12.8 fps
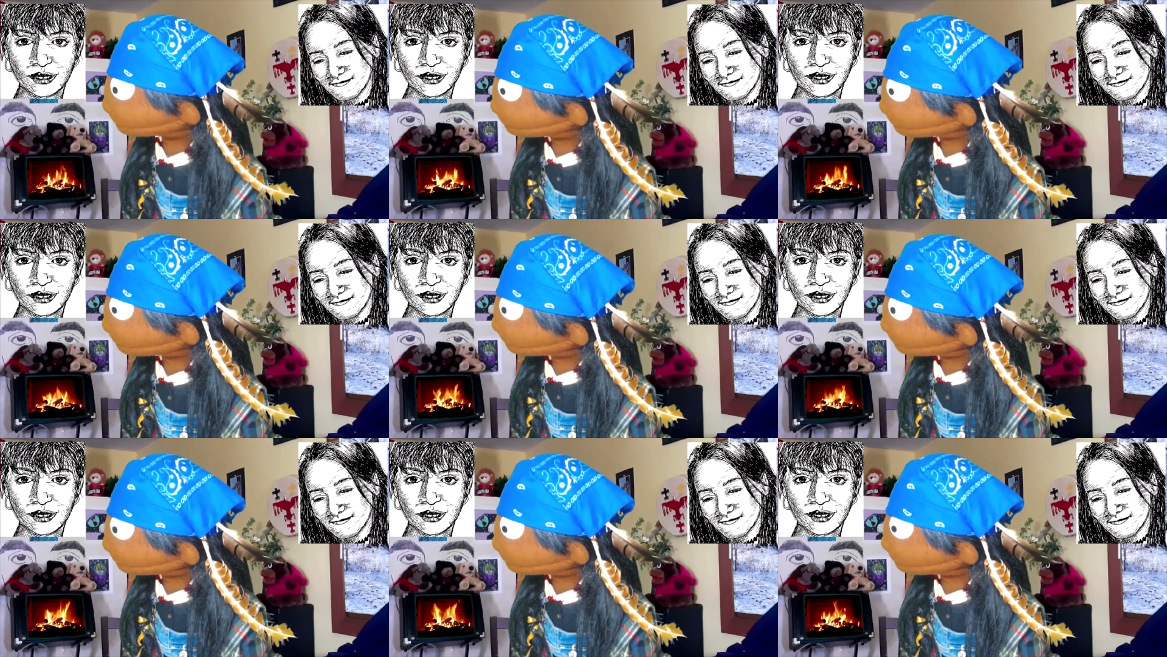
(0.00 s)

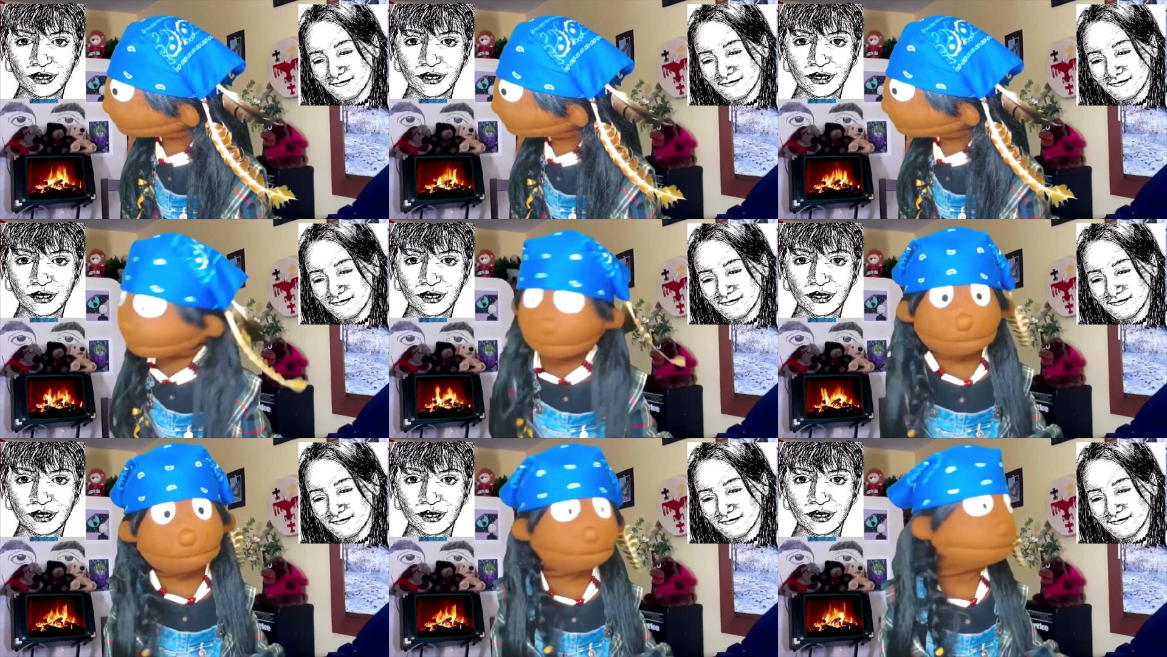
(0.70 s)

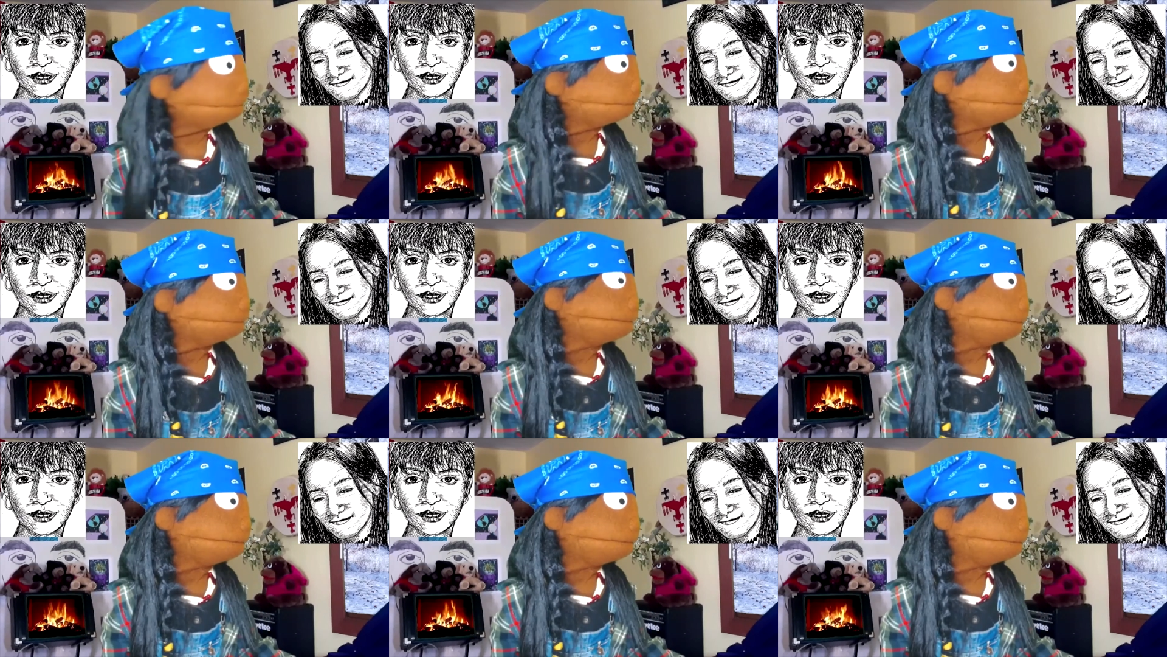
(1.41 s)
(no one is talking)